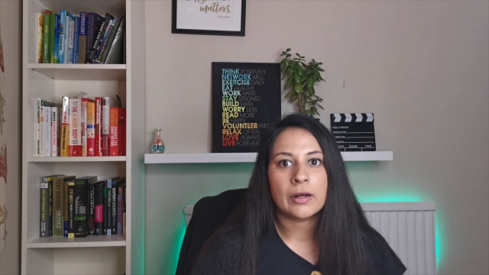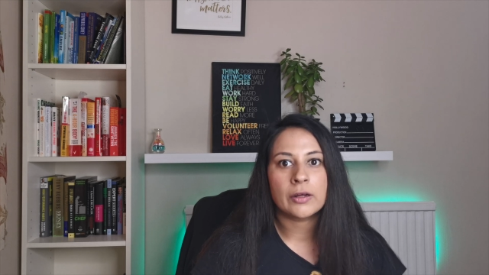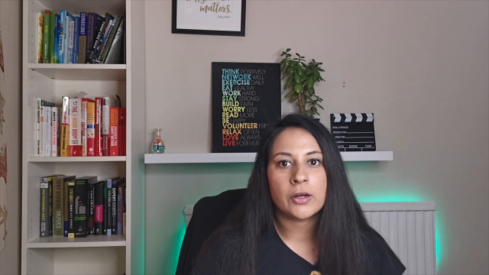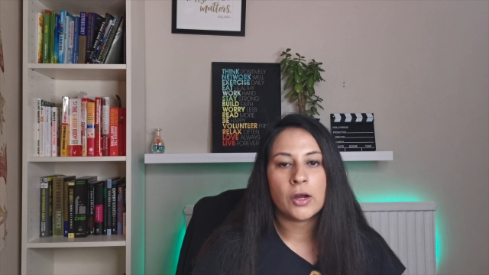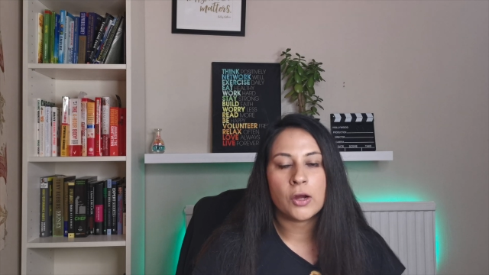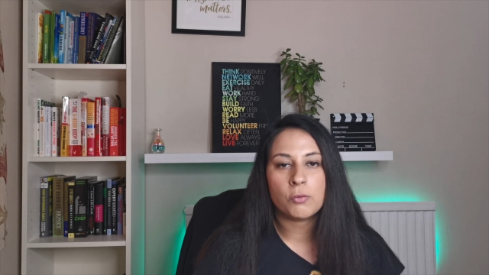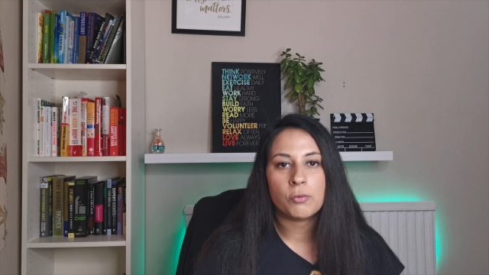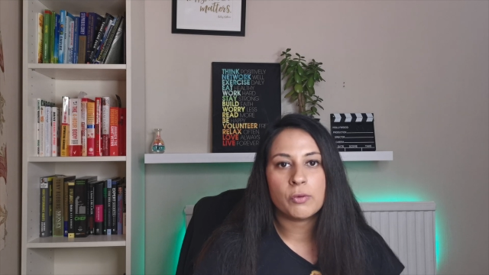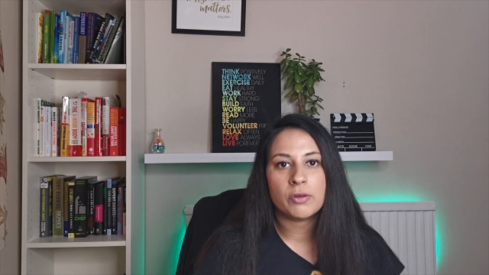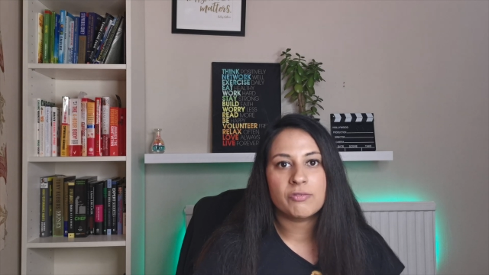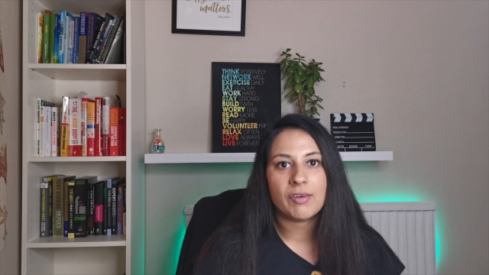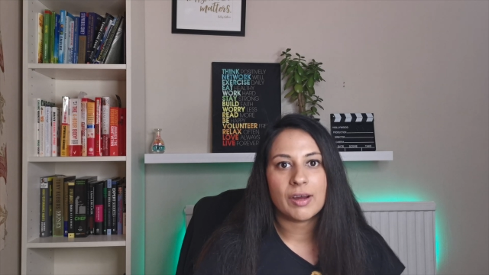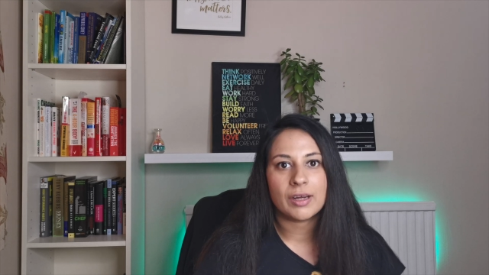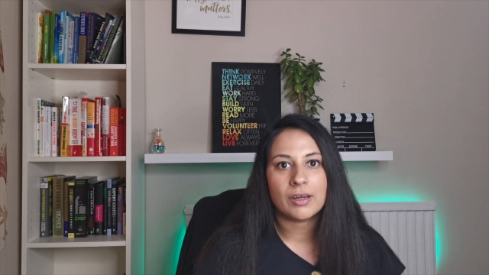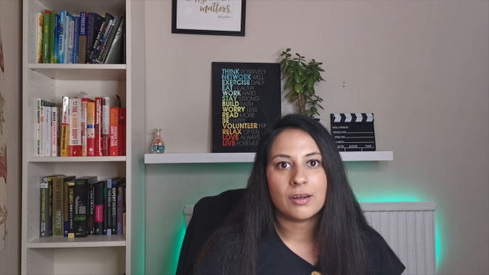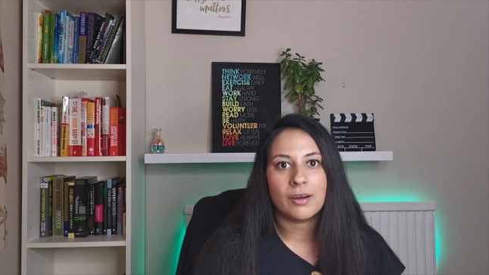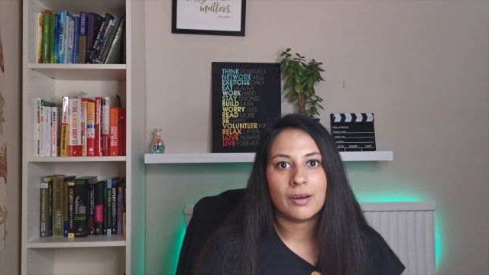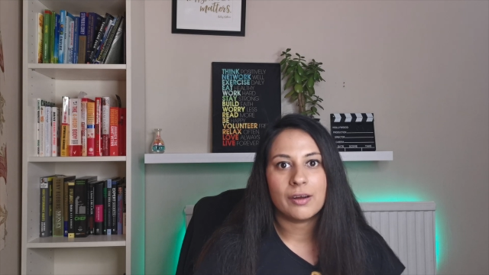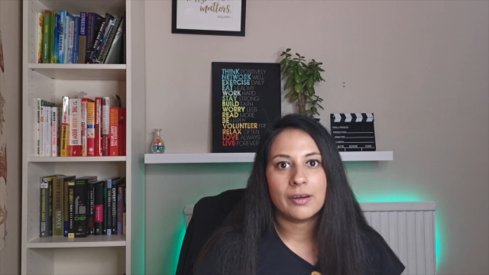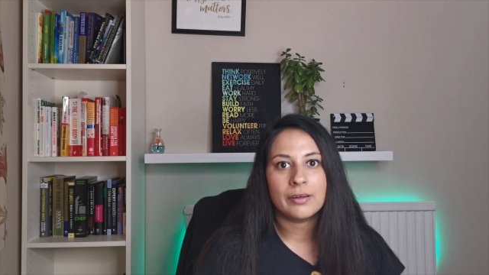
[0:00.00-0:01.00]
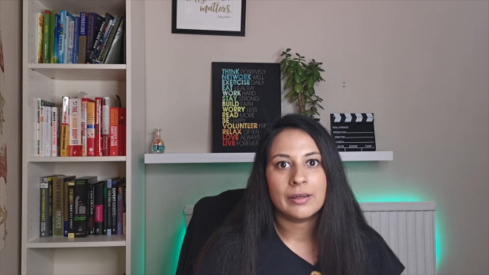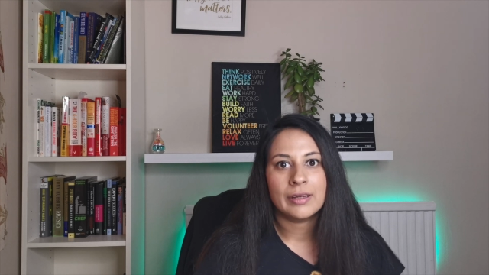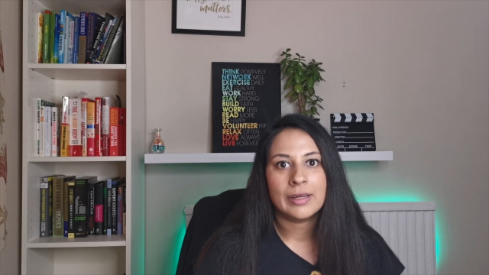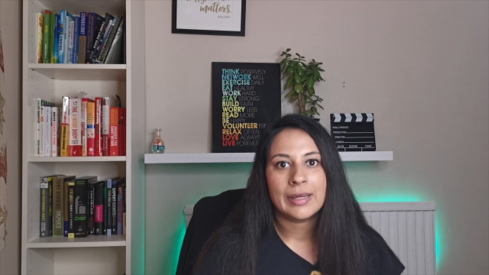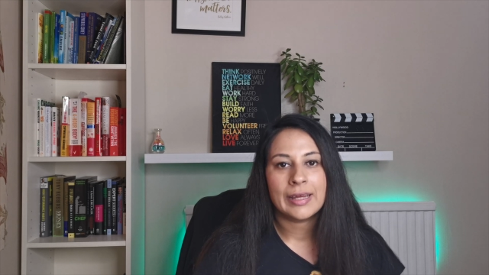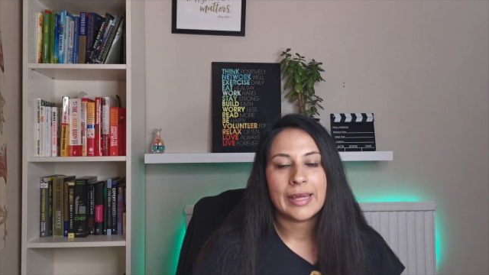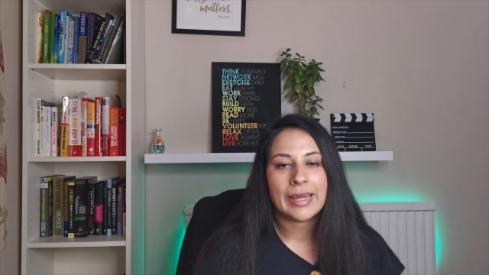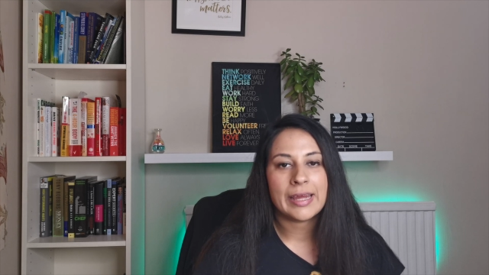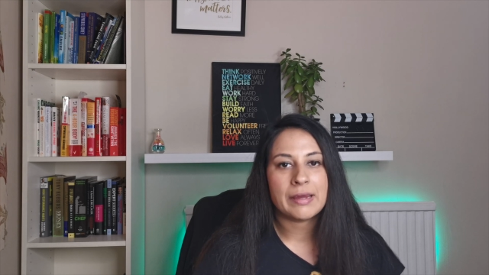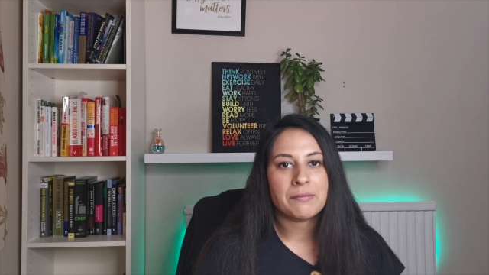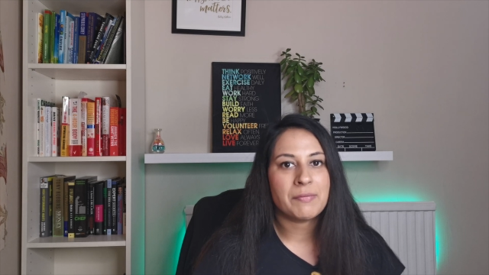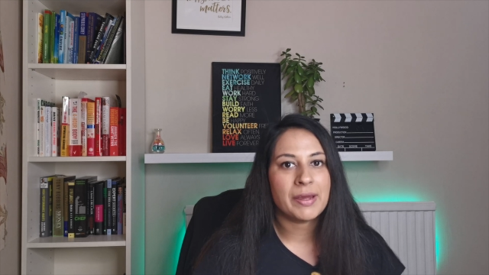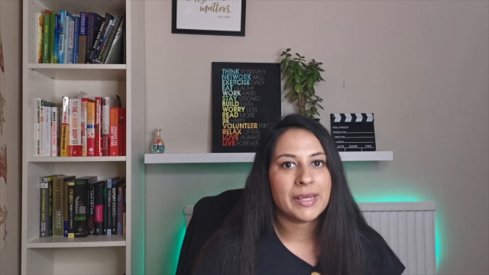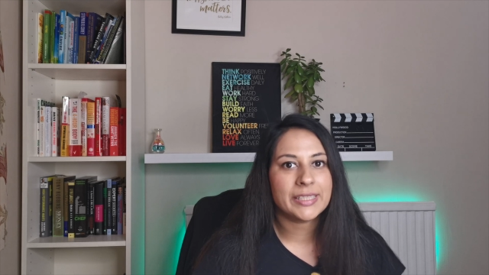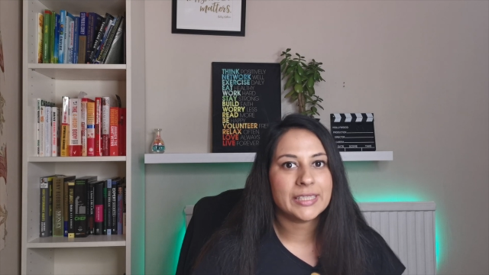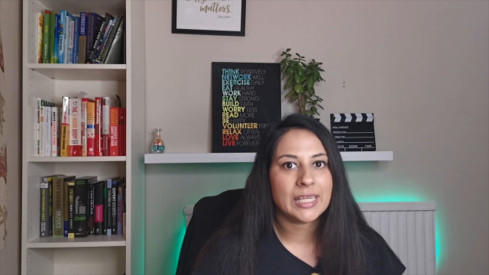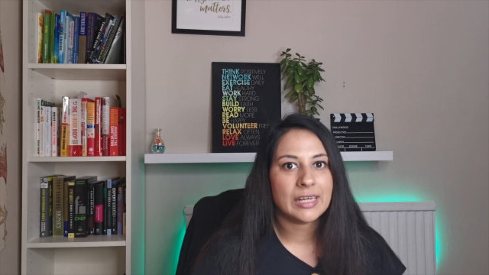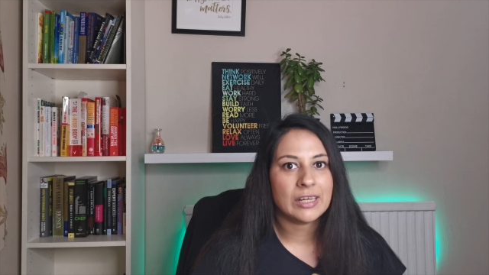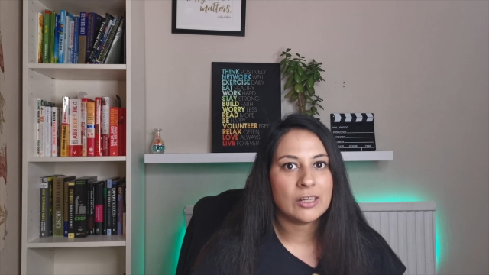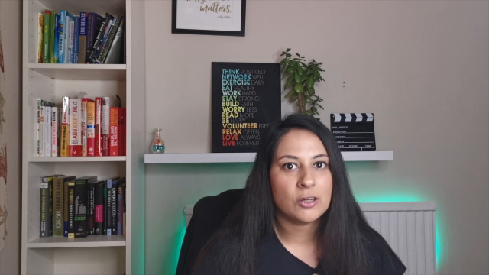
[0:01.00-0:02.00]
going with Vanguard, it
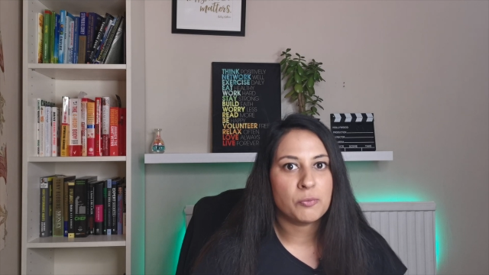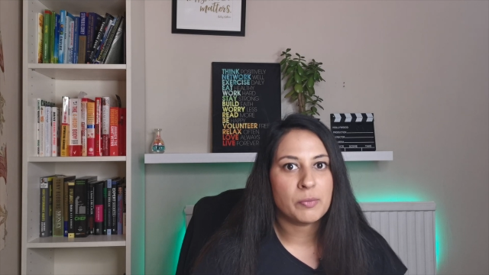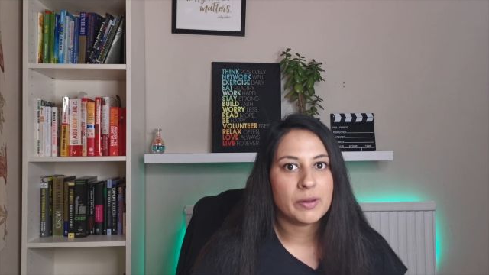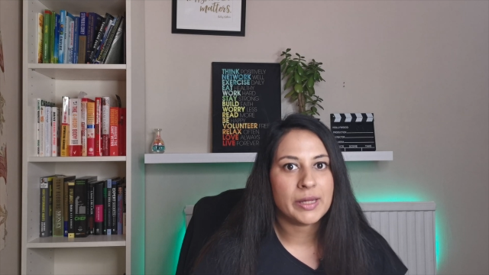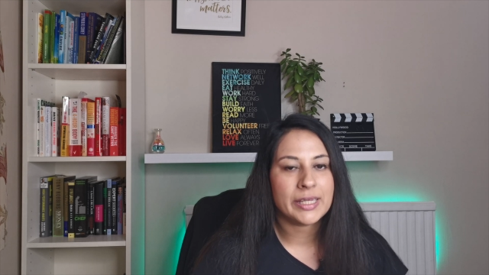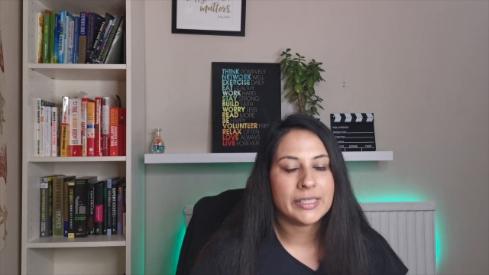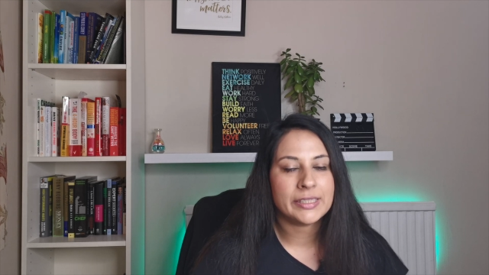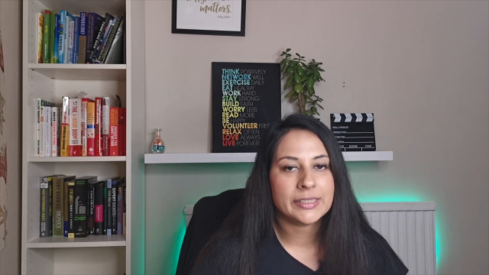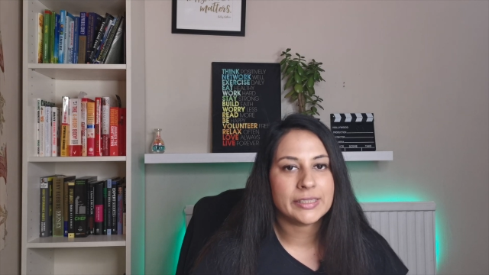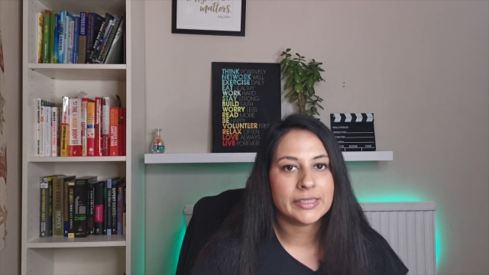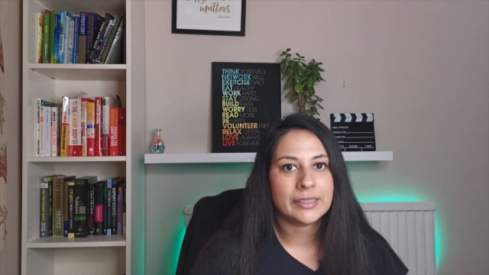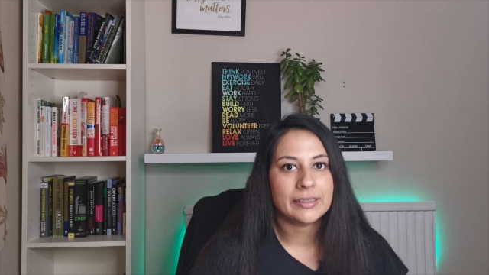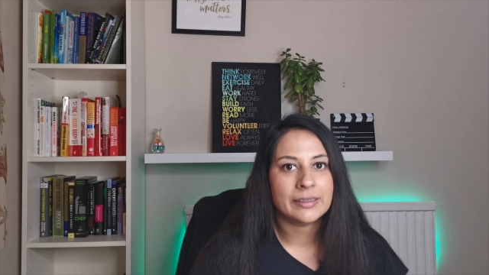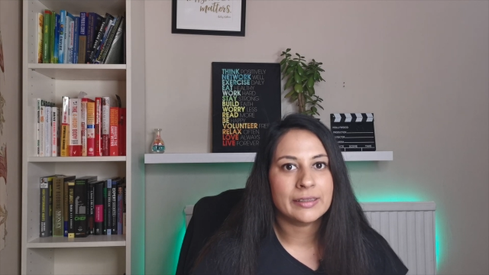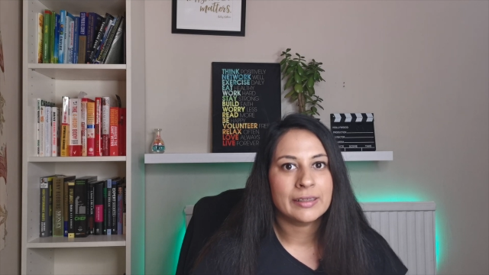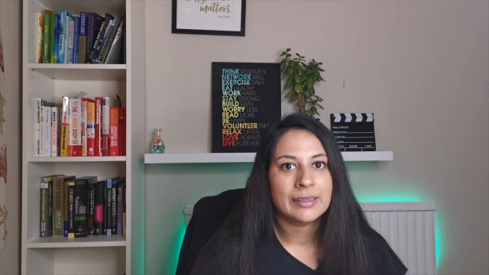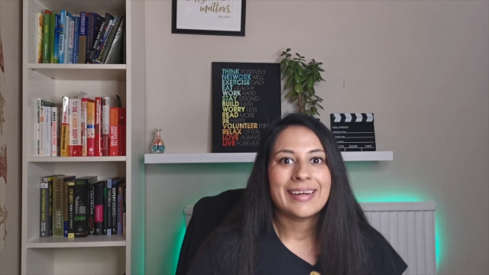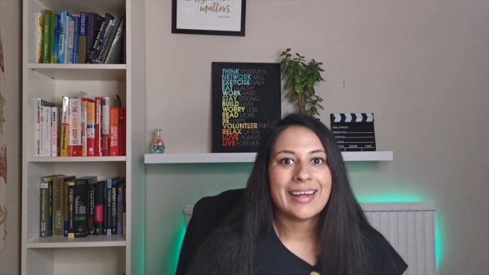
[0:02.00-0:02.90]
makes it a little bit easier.